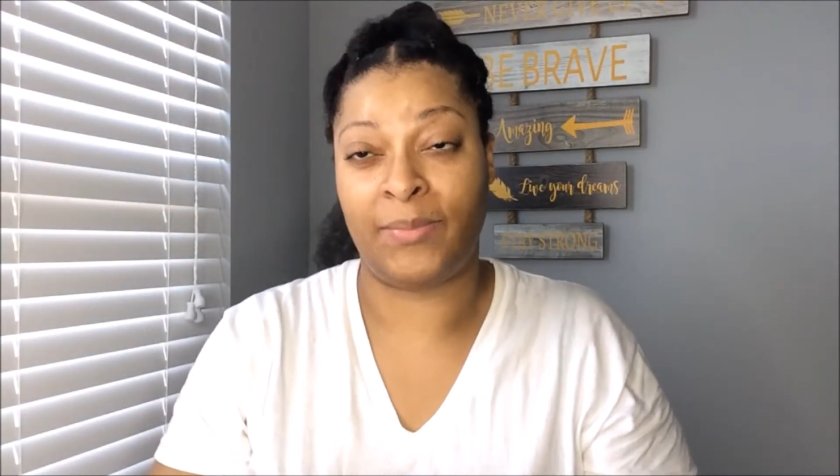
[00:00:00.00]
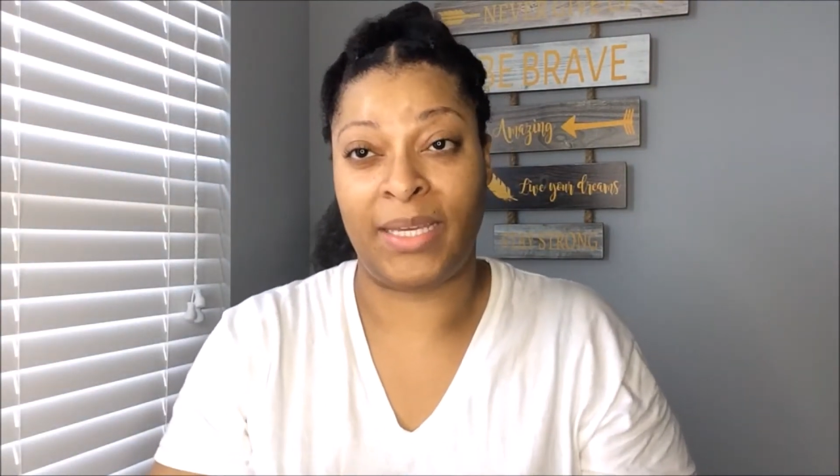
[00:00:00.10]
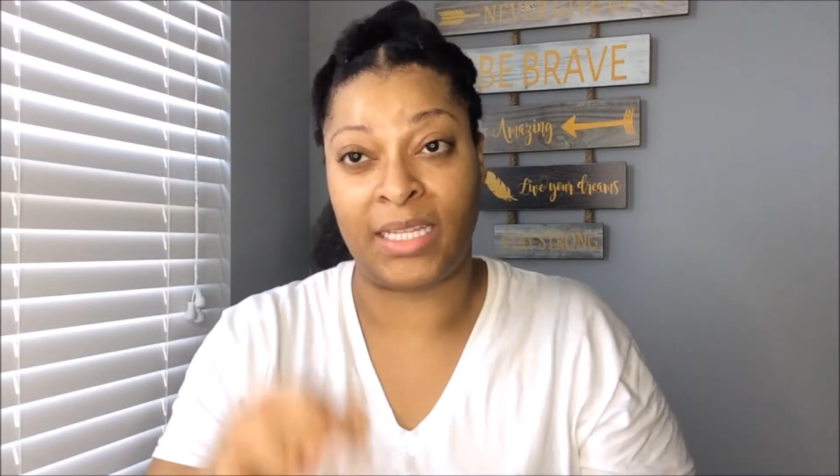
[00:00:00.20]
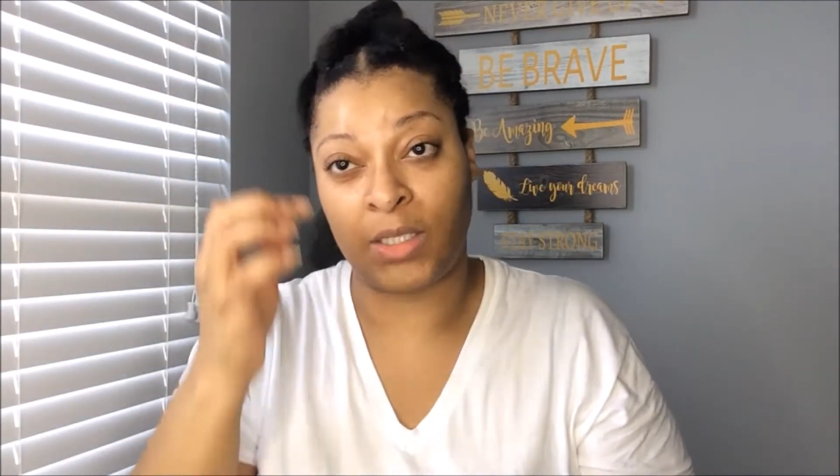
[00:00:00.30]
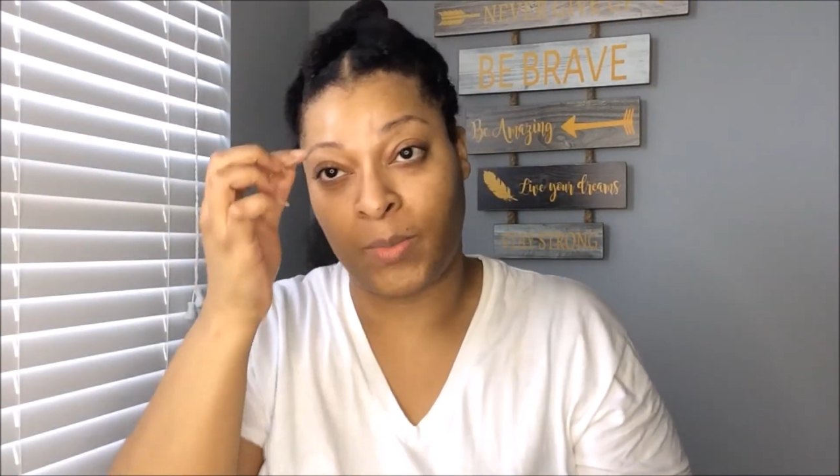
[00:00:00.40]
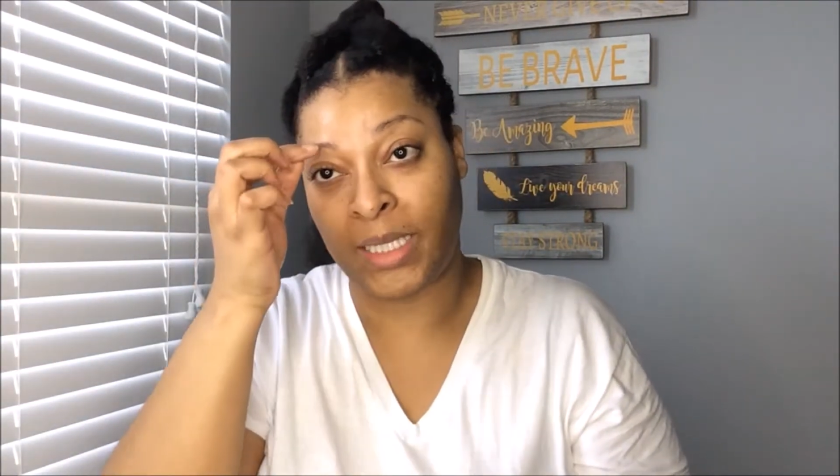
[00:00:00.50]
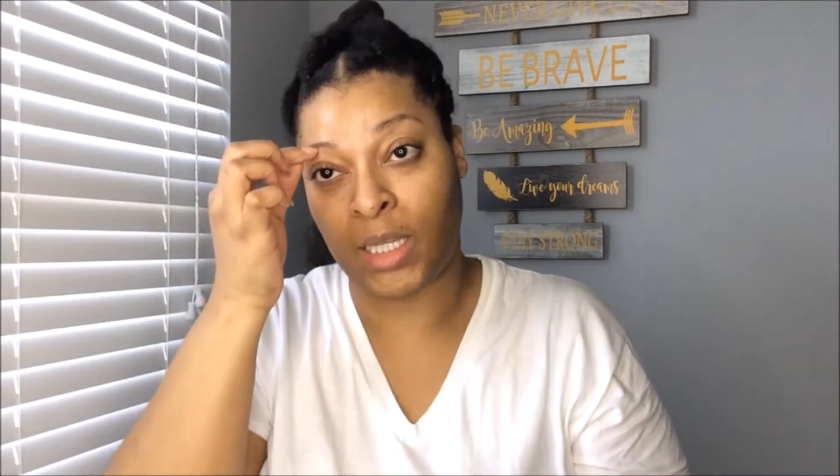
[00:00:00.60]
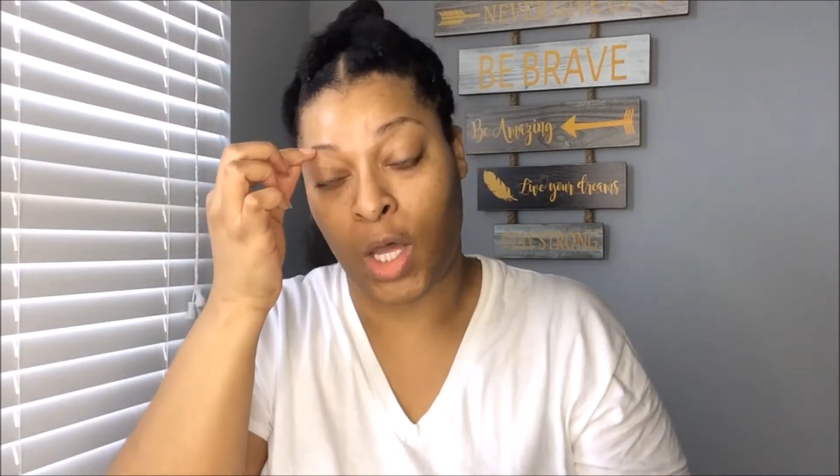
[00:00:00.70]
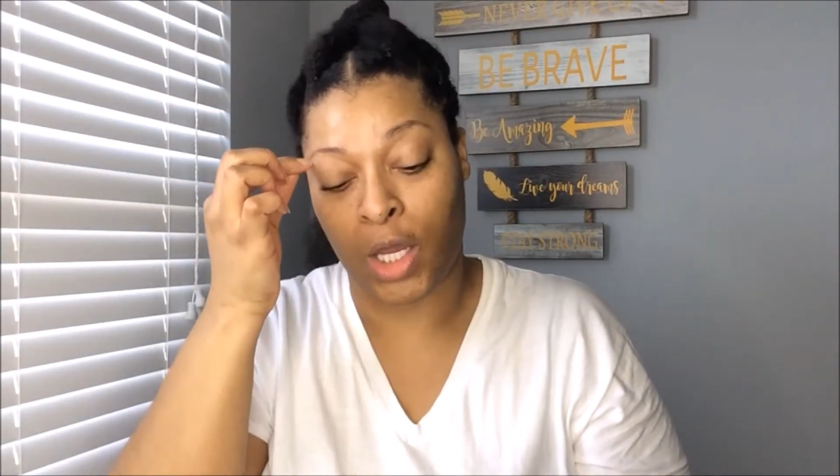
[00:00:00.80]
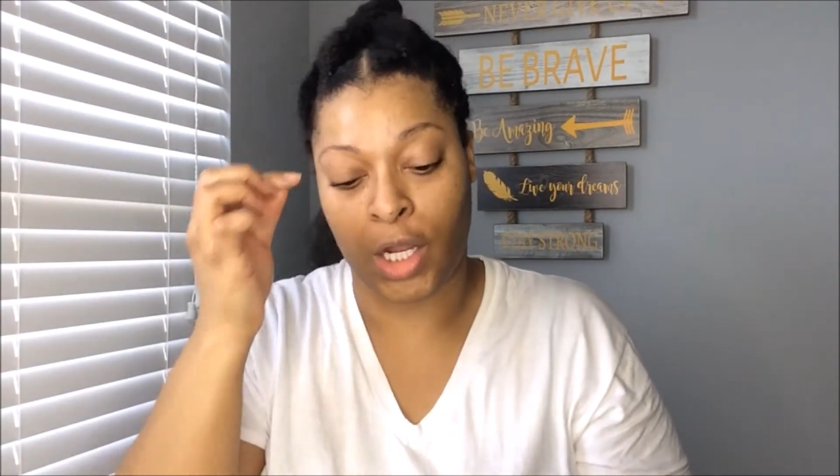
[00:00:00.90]
to be a little bit
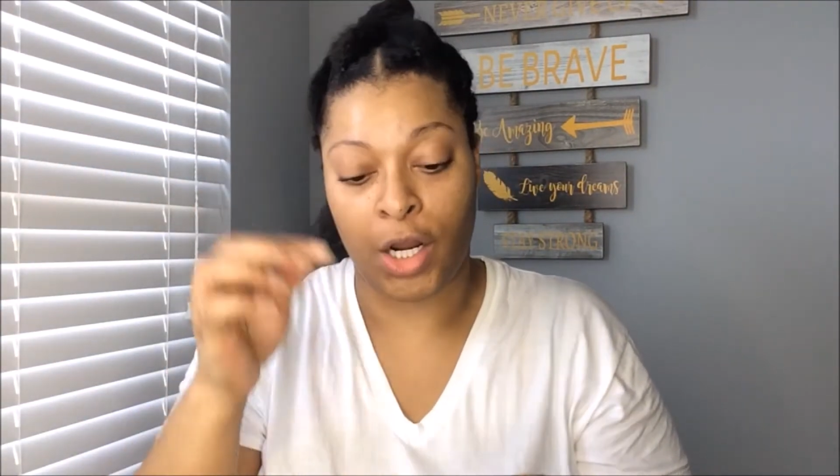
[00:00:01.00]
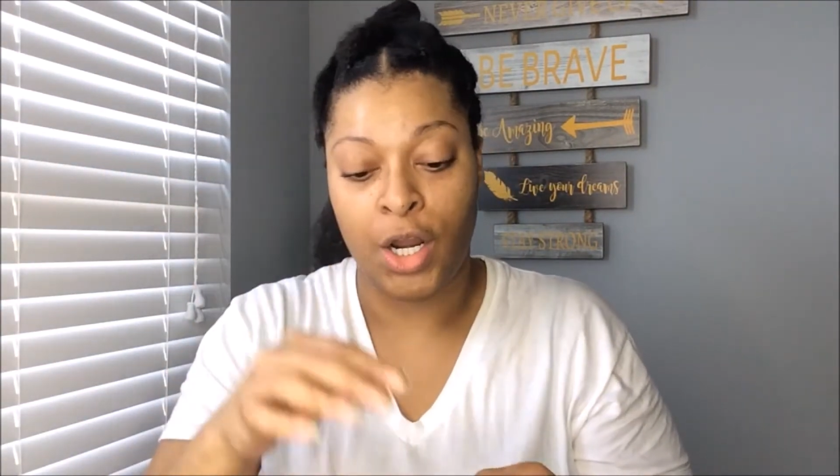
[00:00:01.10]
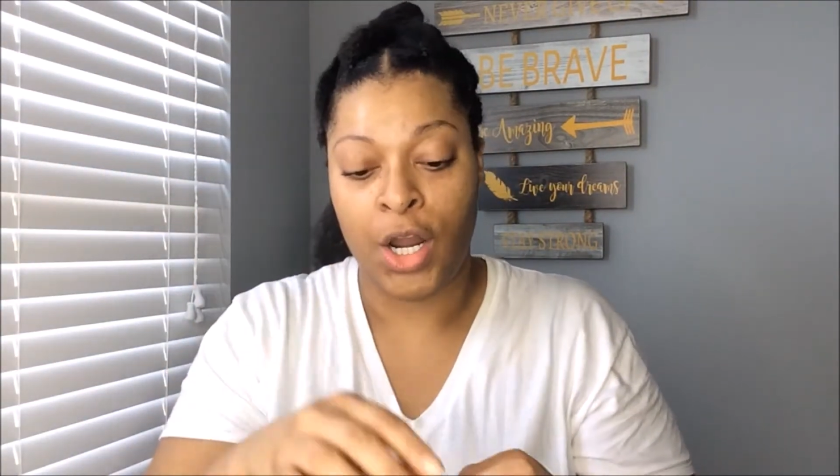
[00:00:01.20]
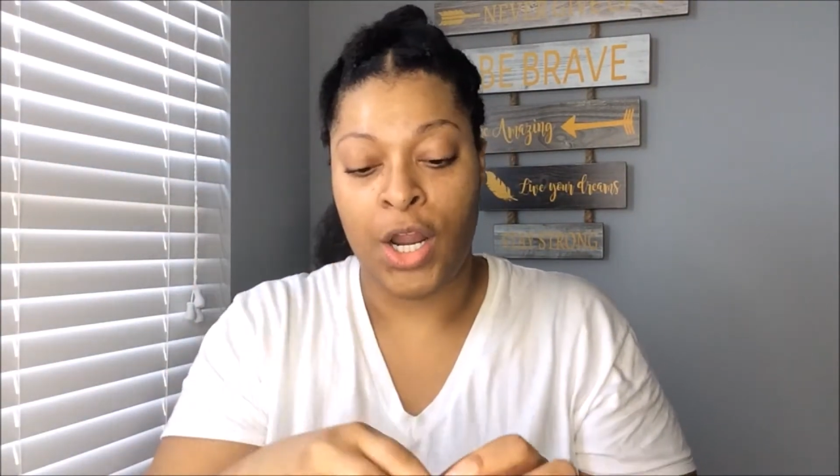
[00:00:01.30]
longer.